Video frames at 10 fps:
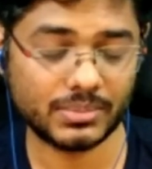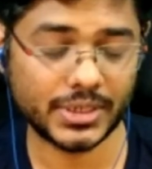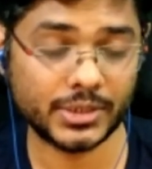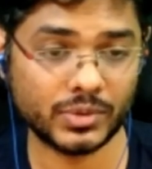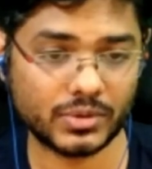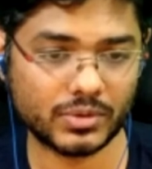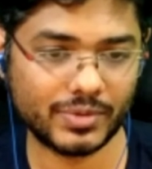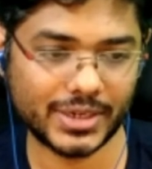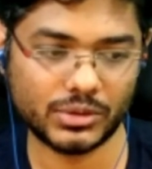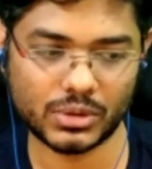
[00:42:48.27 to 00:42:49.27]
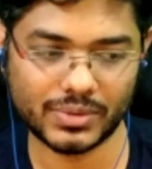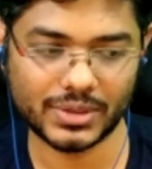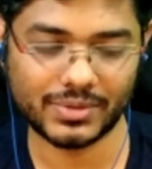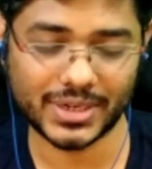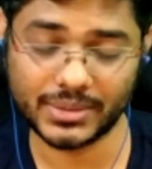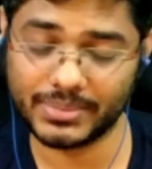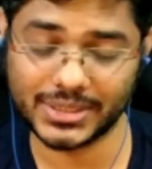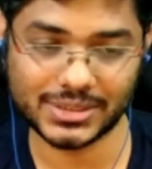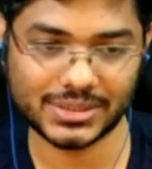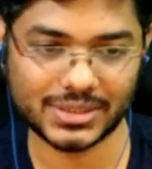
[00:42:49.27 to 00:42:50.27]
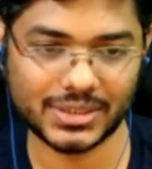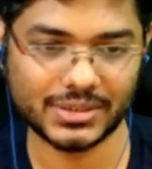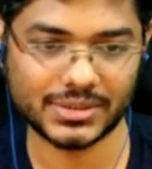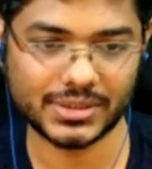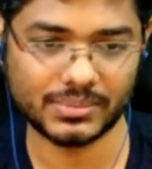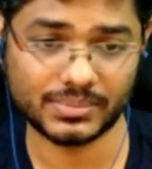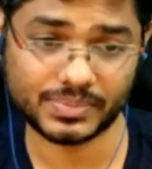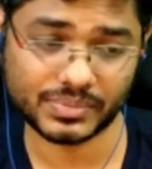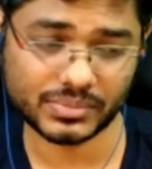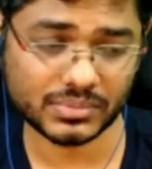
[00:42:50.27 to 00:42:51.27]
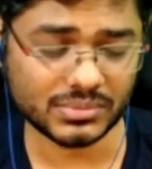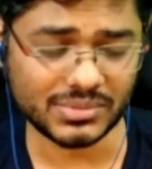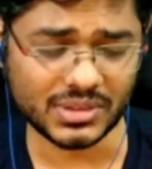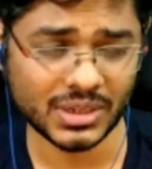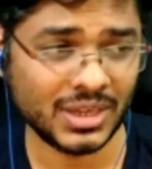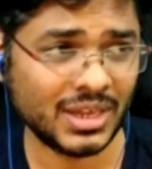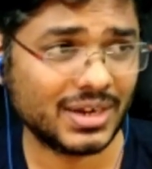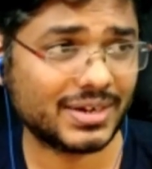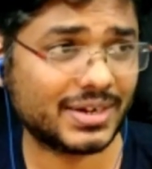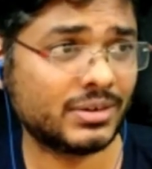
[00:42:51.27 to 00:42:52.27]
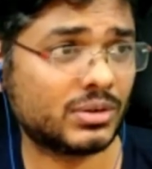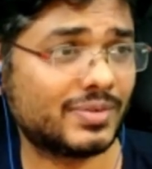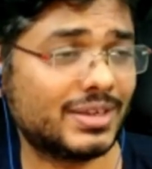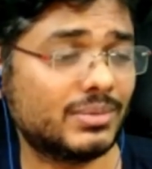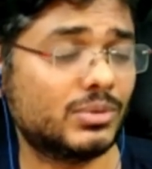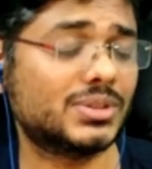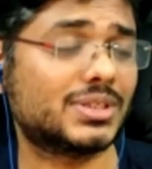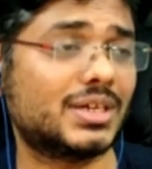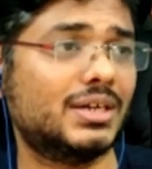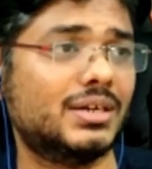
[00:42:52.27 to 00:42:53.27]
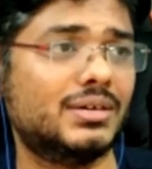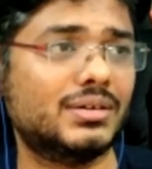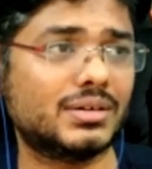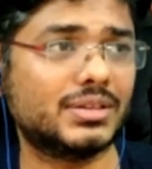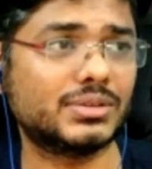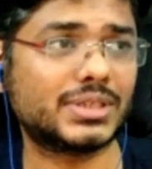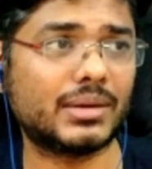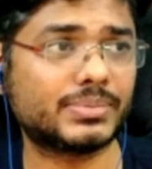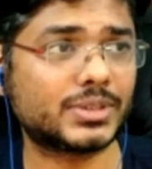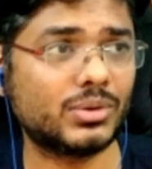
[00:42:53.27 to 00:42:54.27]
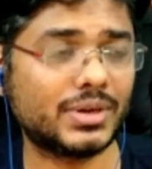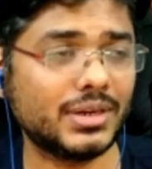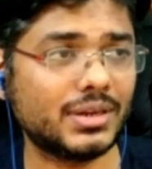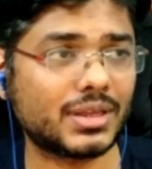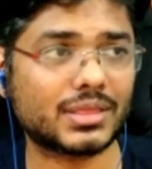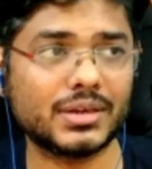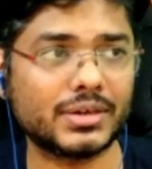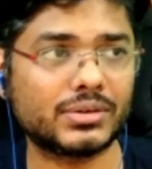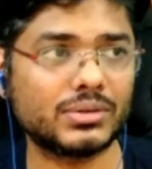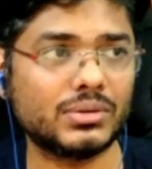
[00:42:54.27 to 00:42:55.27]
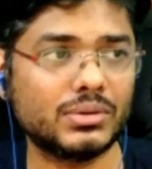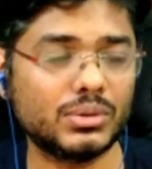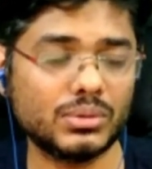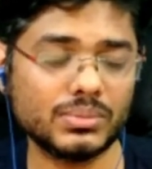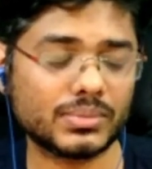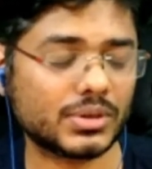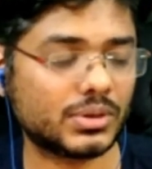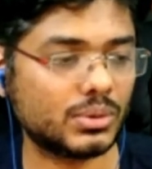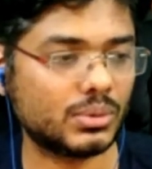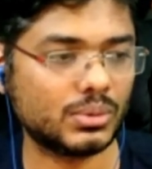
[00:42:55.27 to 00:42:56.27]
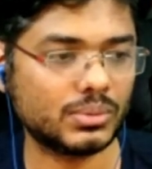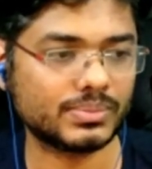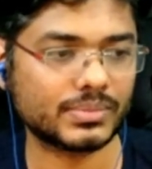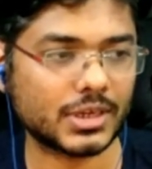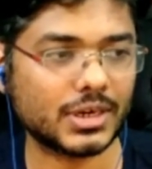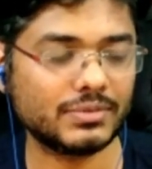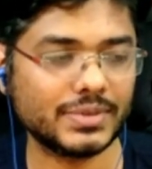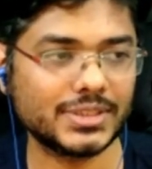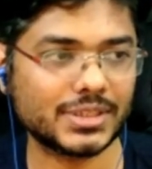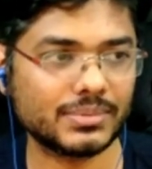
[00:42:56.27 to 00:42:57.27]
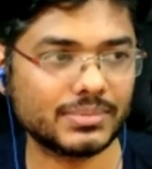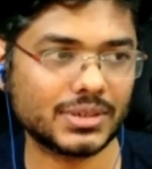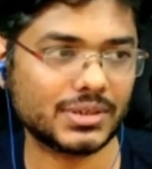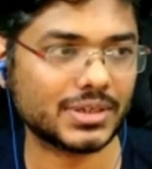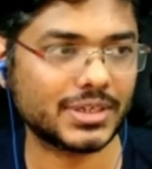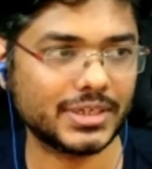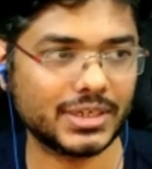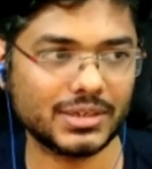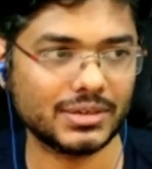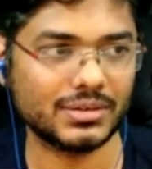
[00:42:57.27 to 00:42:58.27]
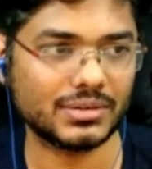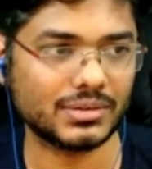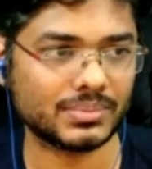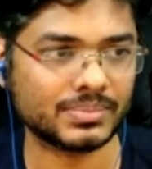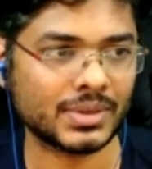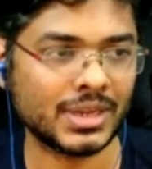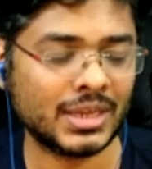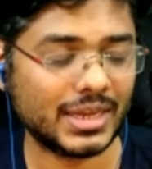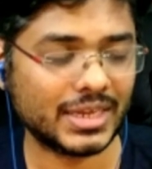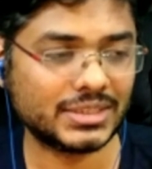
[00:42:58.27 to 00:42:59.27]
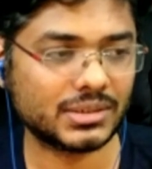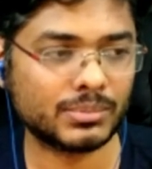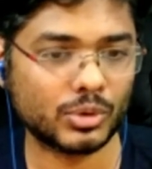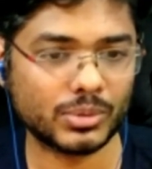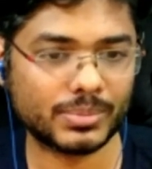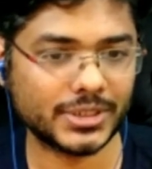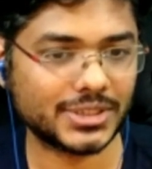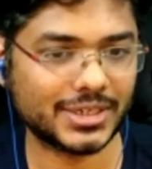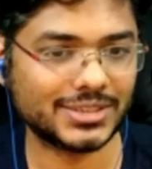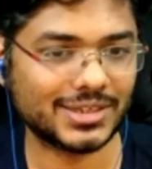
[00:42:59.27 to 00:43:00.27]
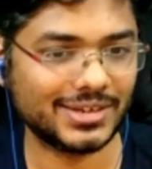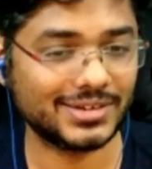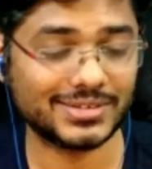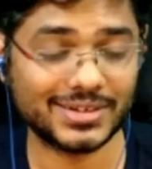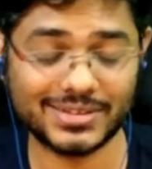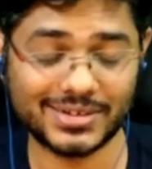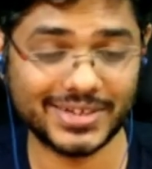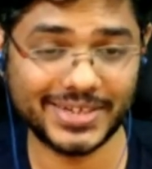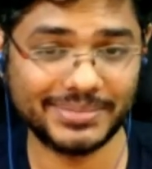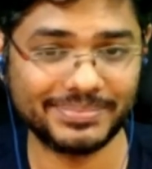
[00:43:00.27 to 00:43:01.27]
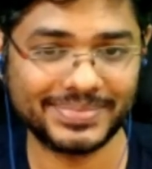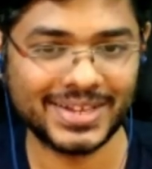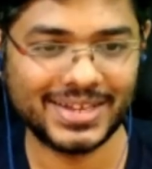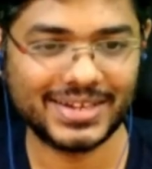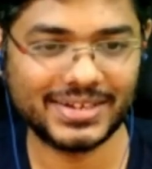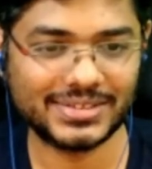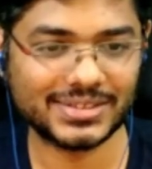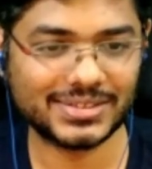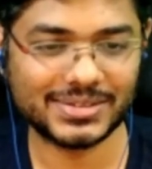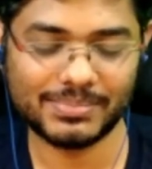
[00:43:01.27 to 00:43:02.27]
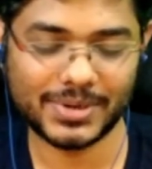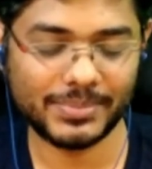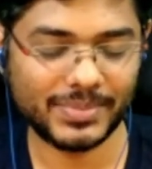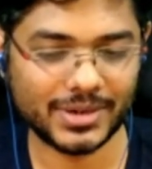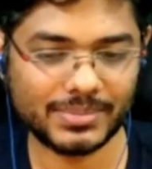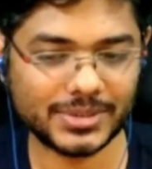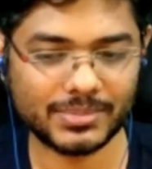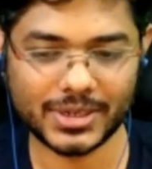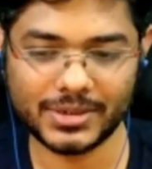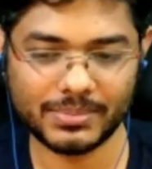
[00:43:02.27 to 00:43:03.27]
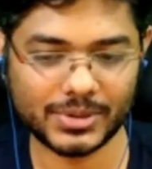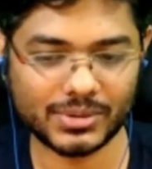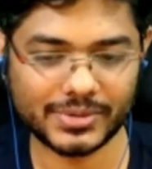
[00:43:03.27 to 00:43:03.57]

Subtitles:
pretty good quick draw with the white pieces and some 10 or 12 moves. And there was absolutely nothing I could do to convince him that he can exert more pressure against Alireza in that game. He had just simply made up his mind